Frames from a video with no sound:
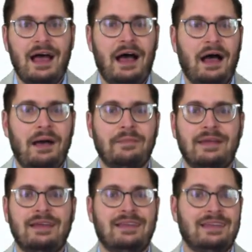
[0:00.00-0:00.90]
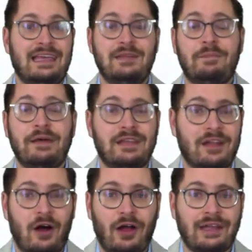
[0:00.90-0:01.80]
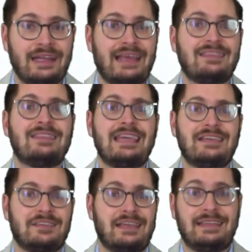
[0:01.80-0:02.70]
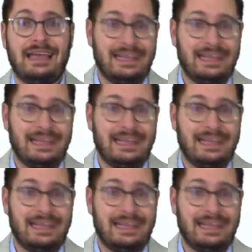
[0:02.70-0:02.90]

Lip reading: an independent audit, and things like that.